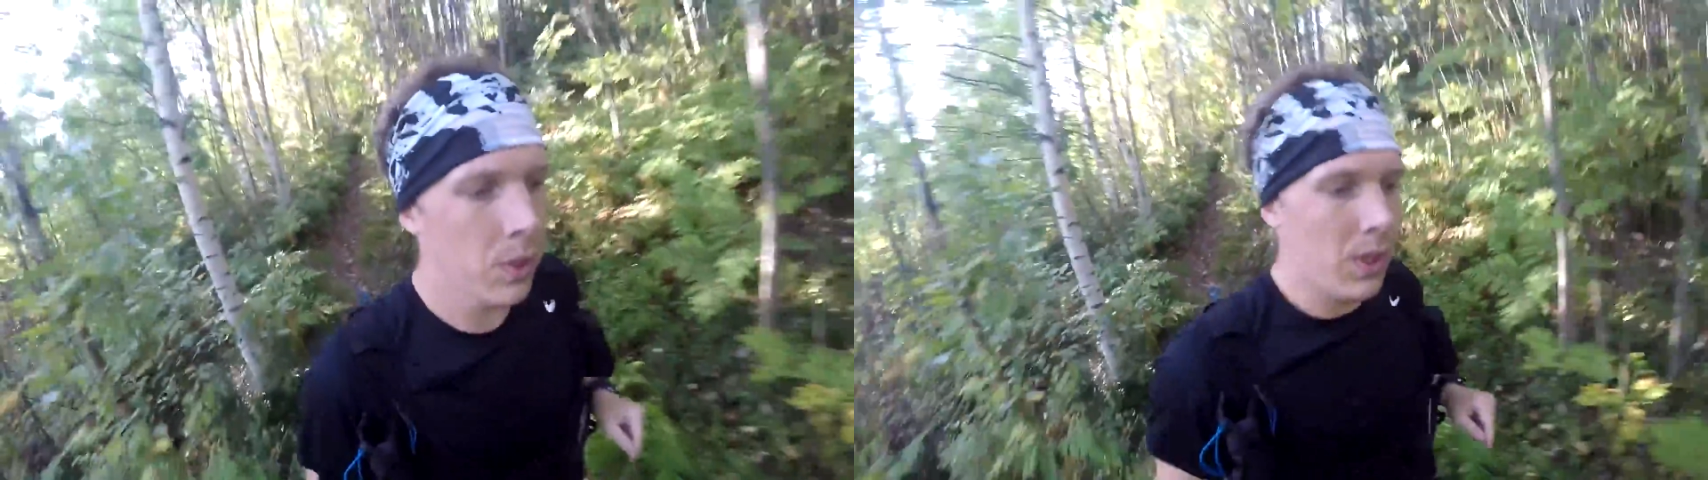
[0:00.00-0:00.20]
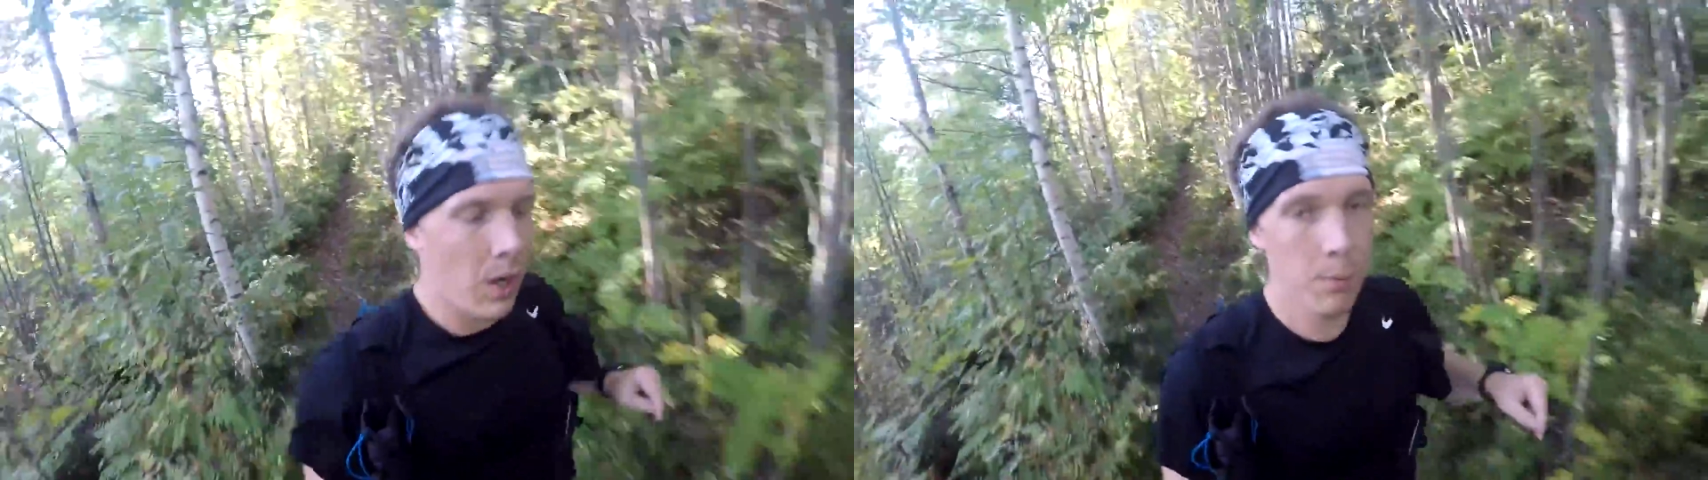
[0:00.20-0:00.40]

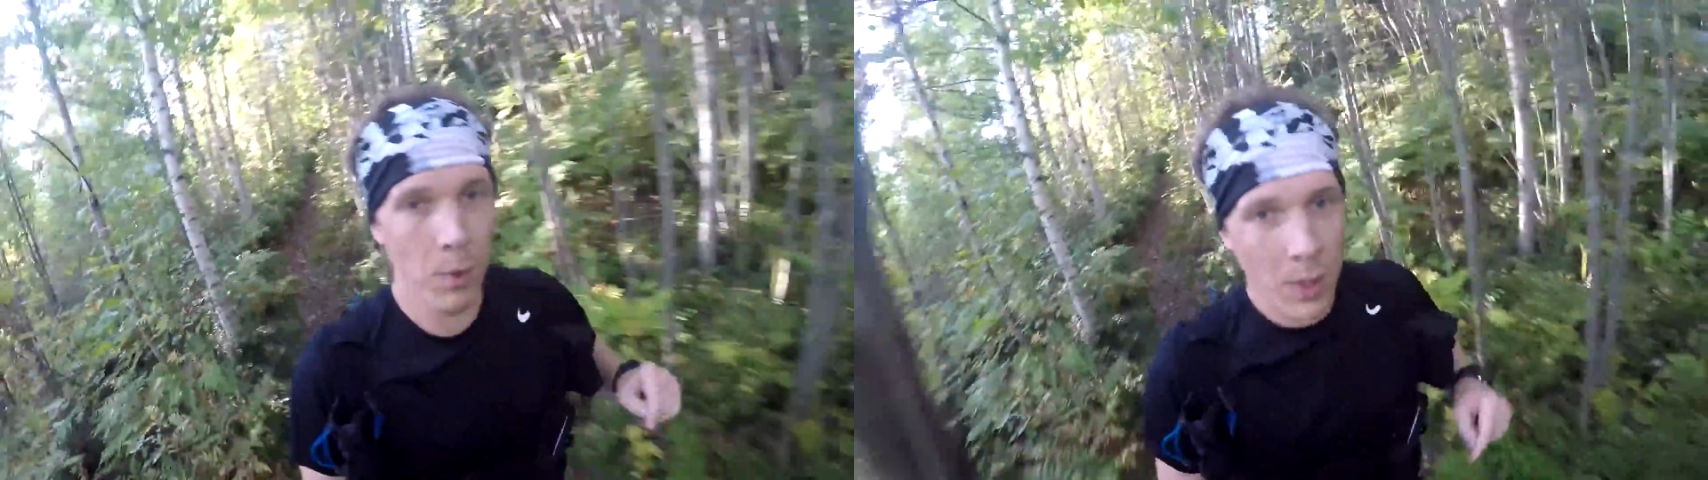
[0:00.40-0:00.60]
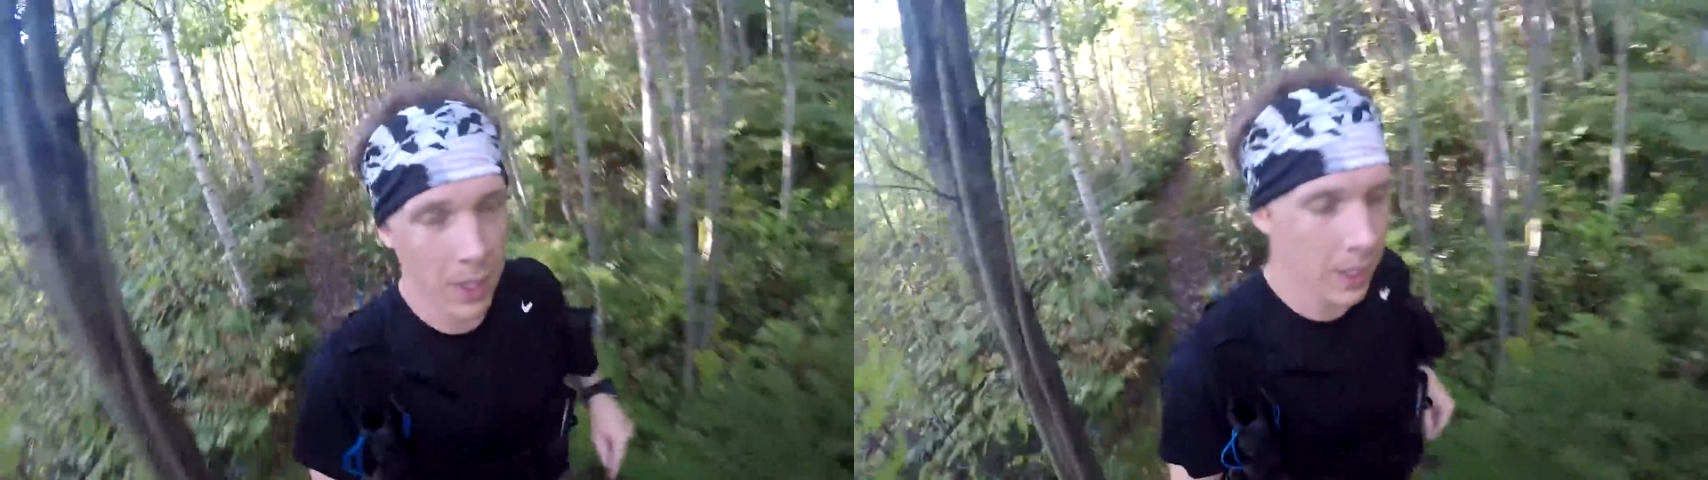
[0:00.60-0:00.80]
come
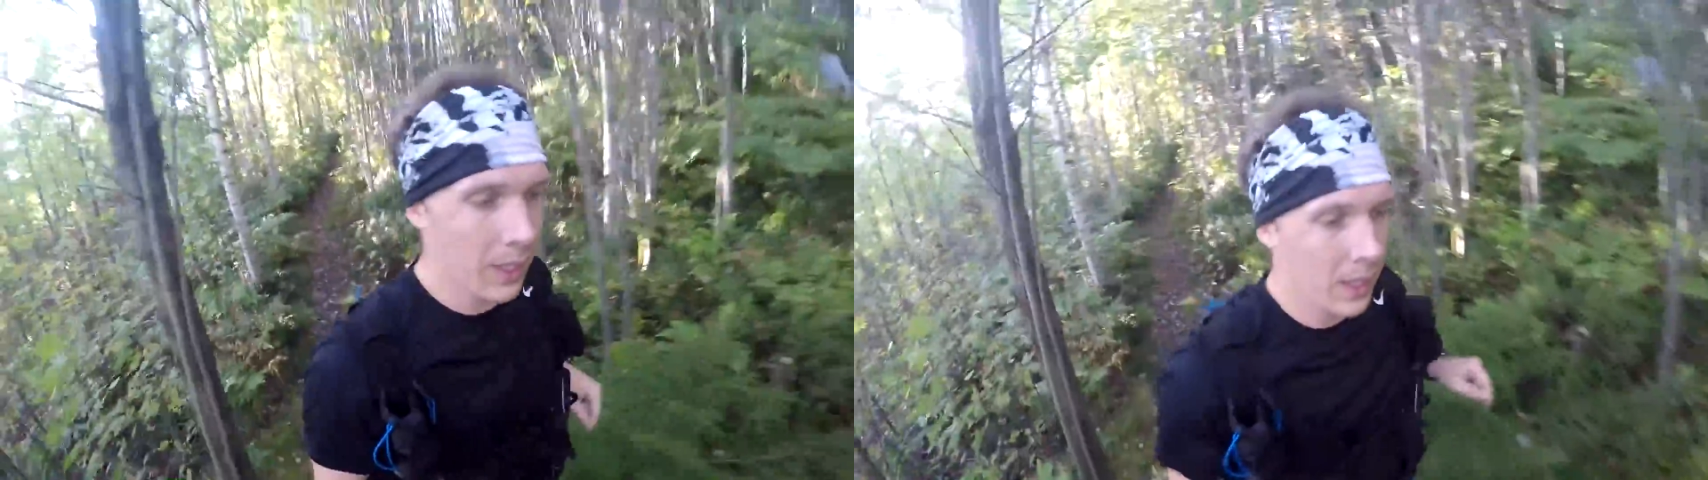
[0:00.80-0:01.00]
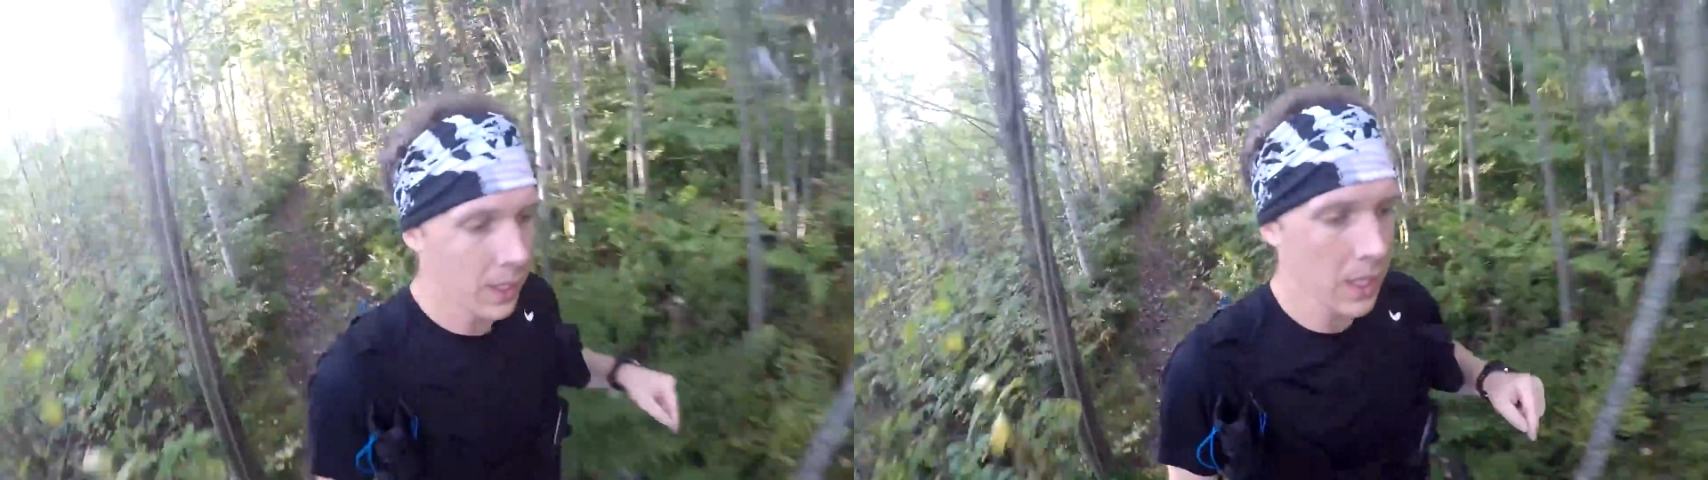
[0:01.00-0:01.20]

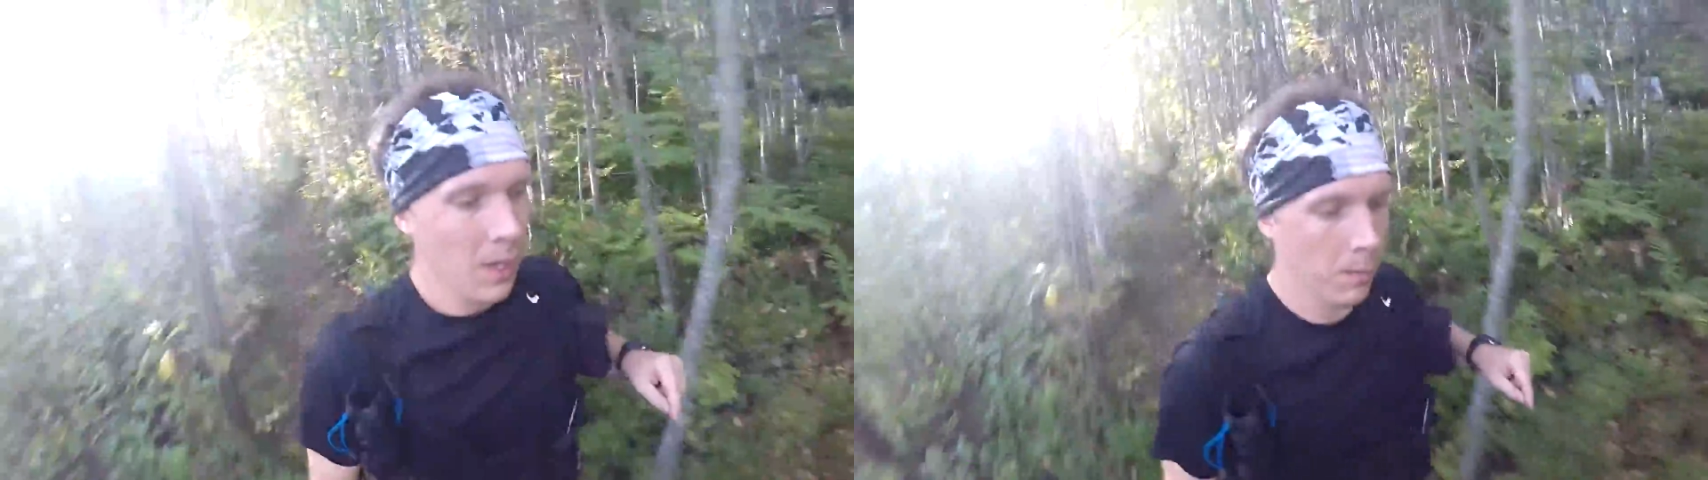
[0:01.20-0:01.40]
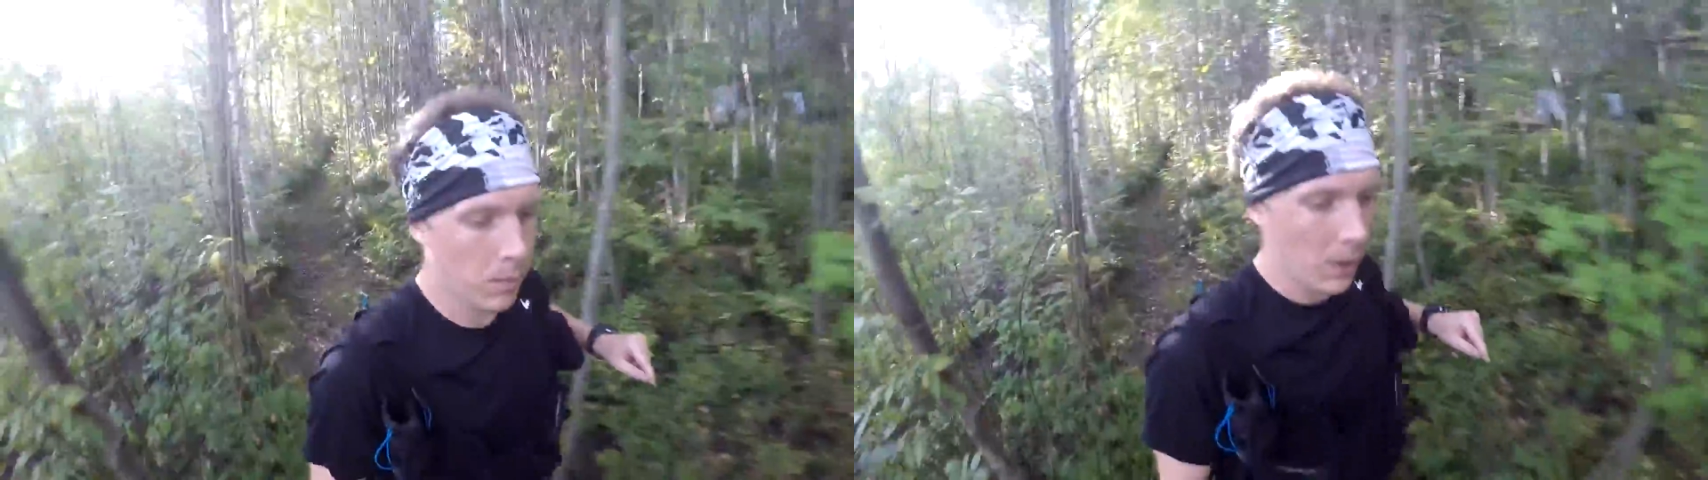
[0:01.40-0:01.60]

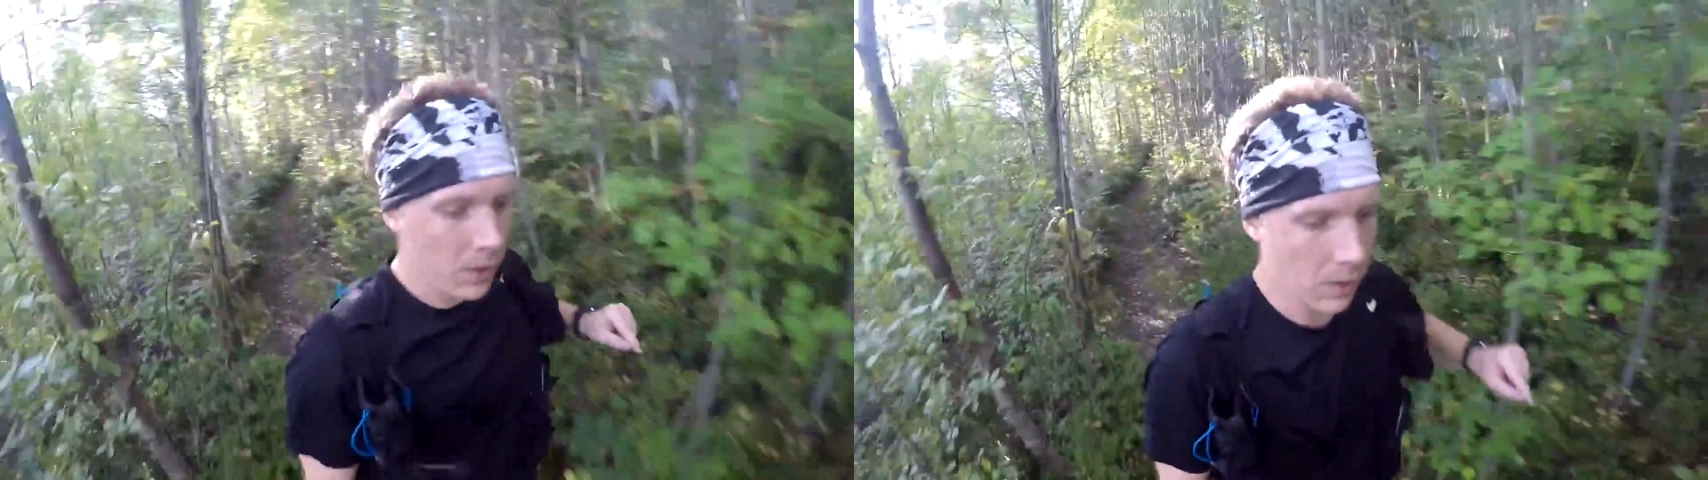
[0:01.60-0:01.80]
and run